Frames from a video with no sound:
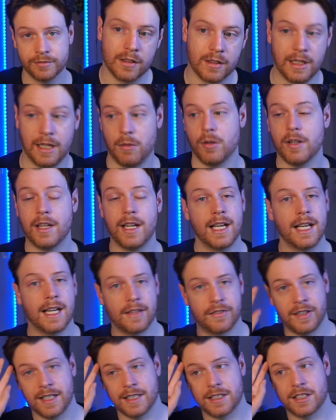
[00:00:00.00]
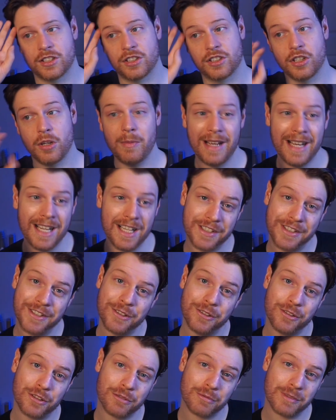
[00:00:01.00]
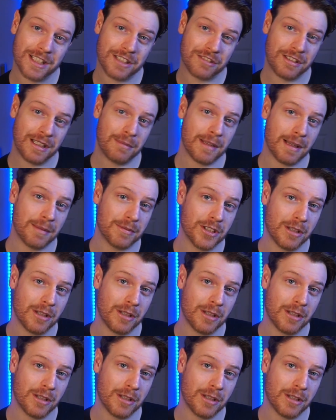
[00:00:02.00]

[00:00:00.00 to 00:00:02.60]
Now I won't lie, I've had some issues with Streamlabs